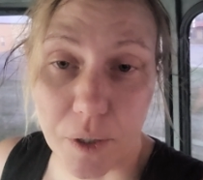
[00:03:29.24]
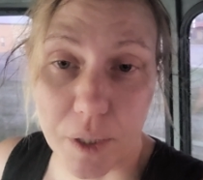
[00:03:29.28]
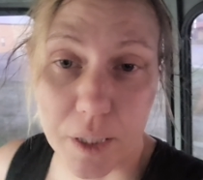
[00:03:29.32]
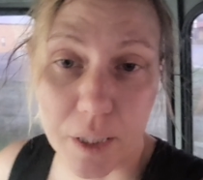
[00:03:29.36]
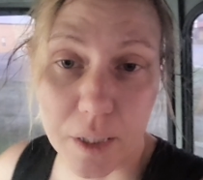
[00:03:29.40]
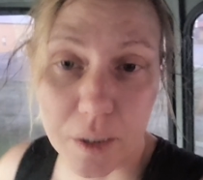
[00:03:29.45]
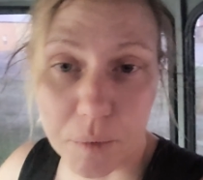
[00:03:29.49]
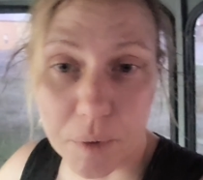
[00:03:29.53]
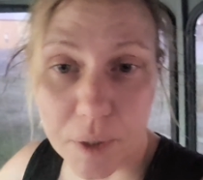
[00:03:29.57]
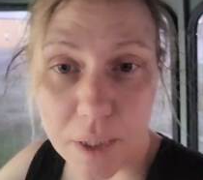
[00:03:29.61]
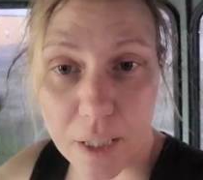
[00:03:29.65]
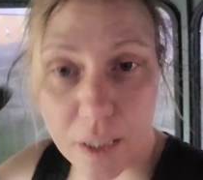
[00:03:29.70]
I
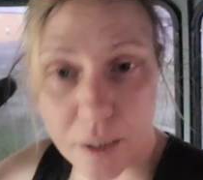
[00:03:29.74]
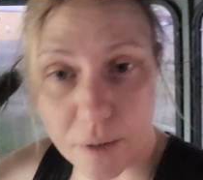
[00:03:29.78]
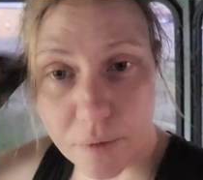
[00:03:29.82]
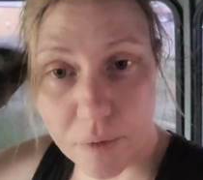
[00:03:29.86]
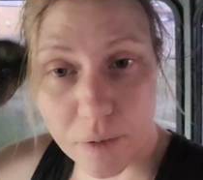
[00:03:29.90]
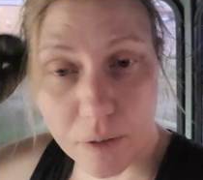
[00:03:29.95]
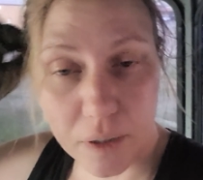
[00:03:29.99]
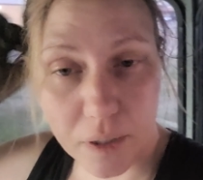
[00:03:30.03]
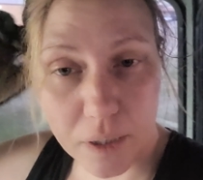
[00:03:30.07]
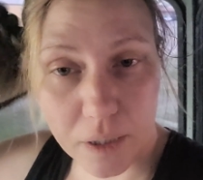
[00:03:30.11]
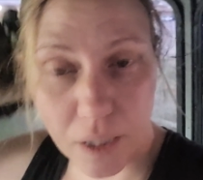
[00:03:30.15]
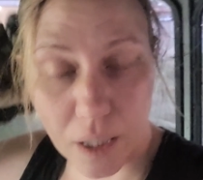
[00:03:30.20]
need to be
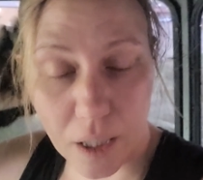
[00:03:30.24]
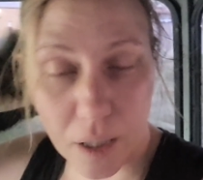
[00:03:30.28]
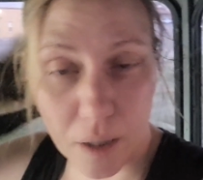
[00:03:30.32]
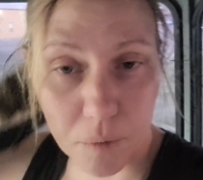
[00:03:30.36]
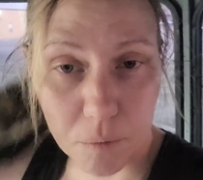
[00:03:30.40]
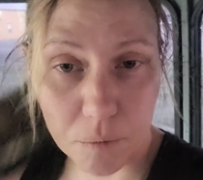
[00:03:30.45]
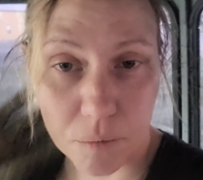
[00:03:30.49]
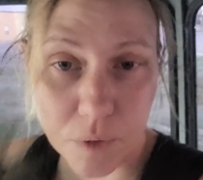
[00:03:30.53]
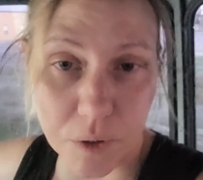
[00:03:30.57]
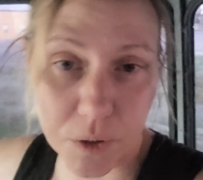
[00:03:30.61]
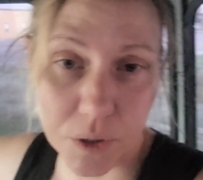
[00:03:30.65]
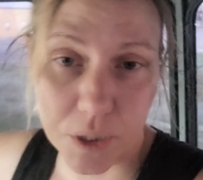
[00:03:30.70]
careful
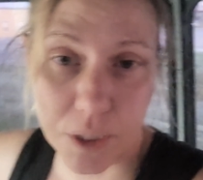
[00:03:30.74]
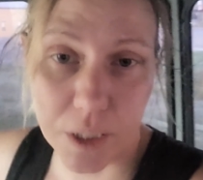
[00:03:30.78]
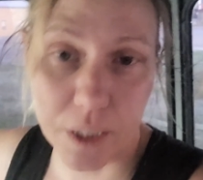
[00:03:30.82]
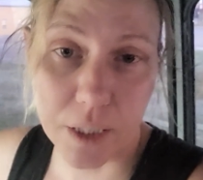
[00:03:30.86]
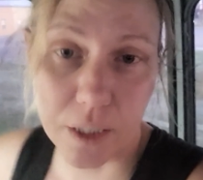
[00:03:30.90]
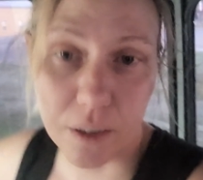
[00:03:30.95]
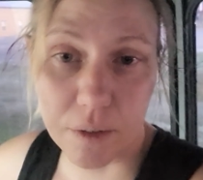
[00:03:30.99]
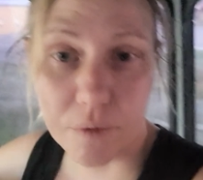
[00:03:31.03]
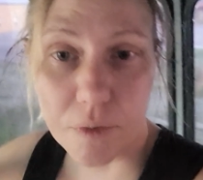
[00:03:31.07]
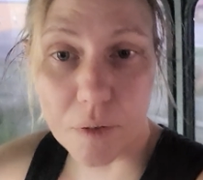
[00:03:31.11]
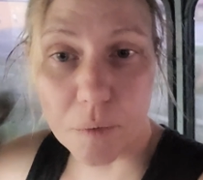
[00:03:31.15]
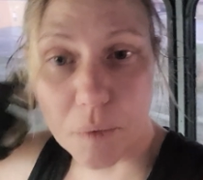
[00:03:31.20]
loosening
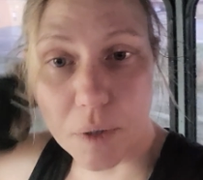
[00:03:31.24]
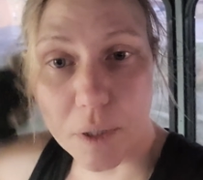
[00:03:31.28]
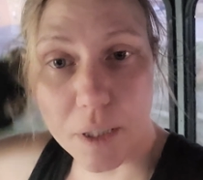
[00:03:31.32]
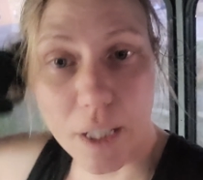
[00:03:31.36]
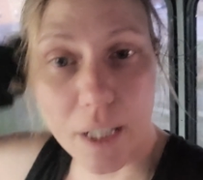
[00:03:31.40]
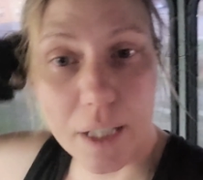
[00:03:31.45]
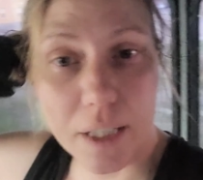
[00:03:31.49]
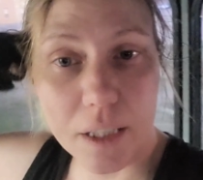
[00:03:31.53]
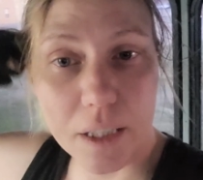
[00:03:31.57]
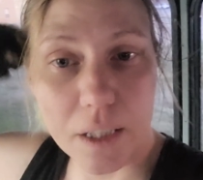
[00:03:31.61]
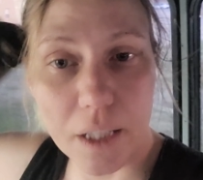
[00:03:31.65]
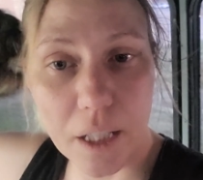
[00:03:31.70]
it from the
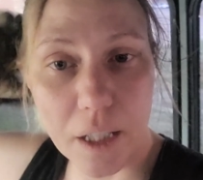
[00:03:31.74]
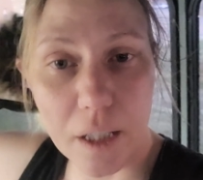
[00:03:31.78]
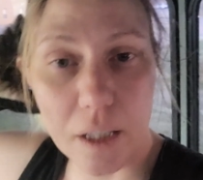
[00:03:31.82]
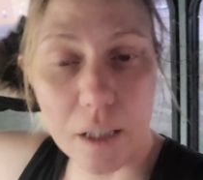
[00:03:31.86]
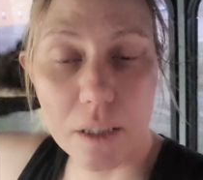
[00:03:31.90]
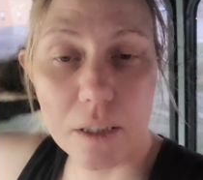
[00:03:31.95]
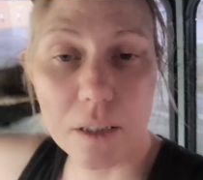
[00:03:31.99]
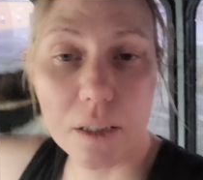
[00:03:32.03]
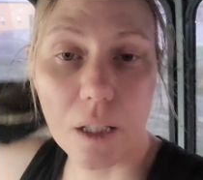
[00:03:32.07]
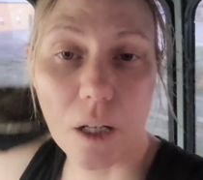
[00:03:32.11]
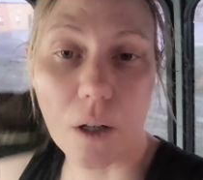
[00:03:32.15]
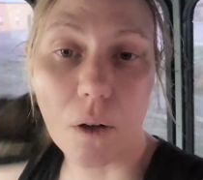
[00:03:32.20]
dash there.
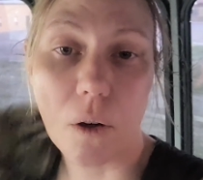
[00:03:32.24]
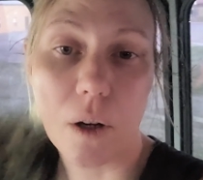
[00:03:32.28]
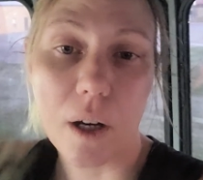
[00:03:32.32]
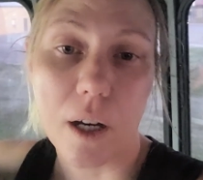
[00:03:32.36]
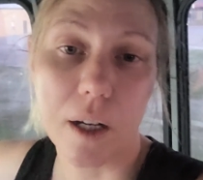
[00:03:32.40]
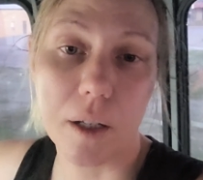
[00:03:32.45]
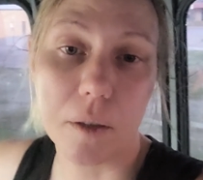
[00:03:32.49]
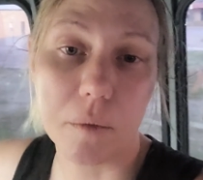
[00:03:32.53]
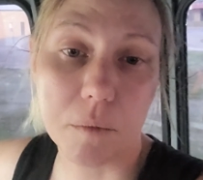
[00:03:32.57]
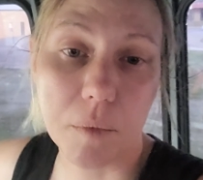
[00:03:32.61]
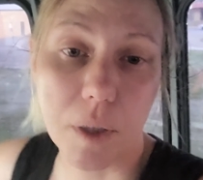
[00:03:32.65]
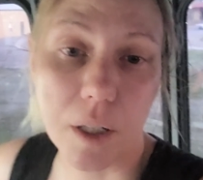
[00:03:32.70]
So
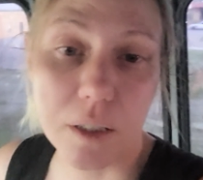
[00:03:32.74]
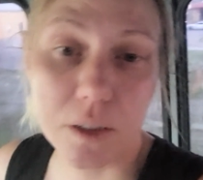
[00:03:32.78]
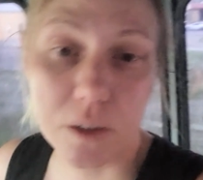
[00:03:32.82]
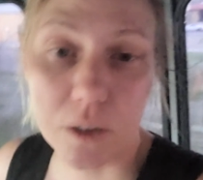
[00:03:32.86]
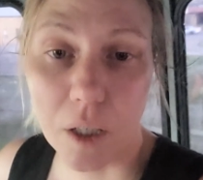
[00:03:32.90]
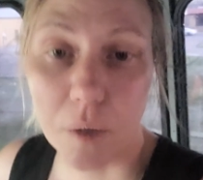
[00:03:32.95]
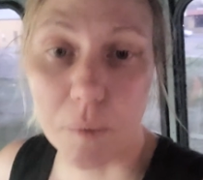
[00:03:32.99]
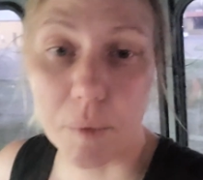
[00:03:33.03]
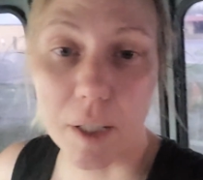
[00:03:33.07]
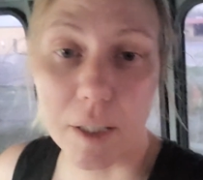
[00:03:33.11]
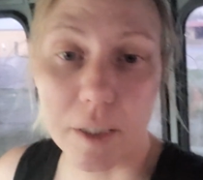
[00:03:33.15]
I'll come